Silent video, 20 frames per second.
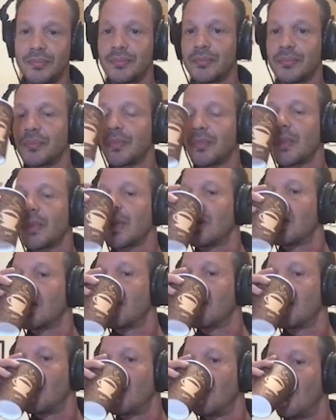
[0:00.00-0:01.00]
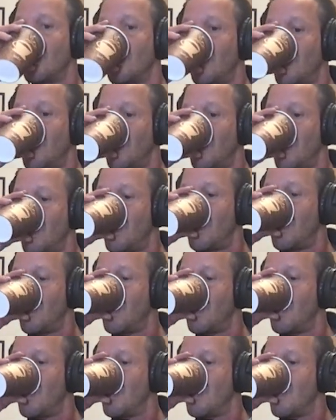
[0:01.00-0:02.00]

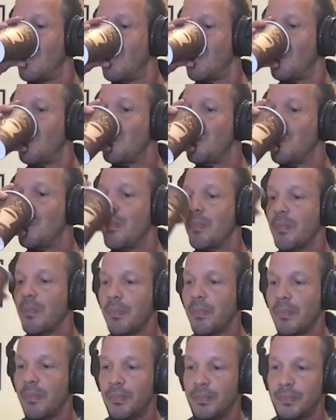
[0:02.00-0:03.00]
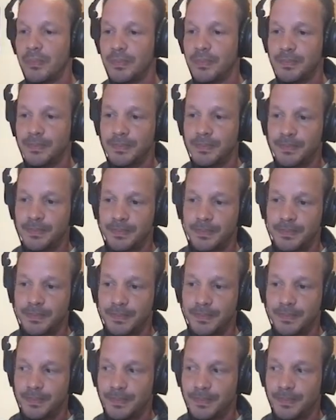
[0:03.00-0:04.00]

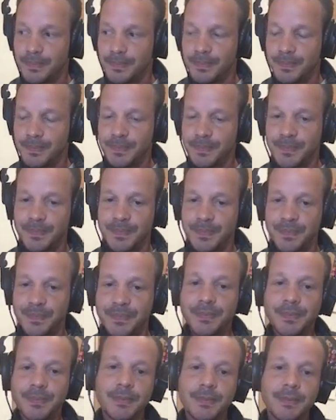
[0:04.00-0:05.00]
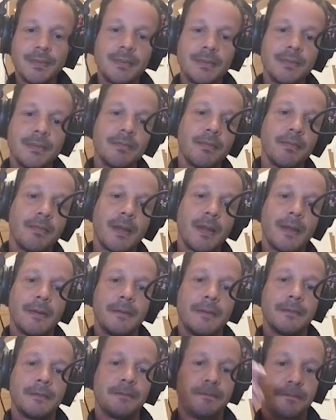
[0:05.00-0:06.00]

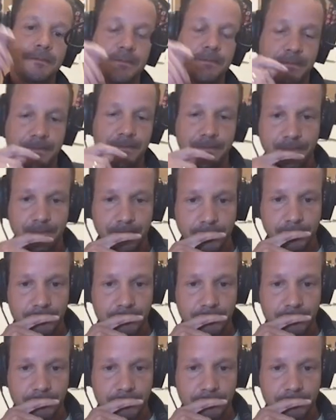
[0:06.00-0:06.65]
(silent)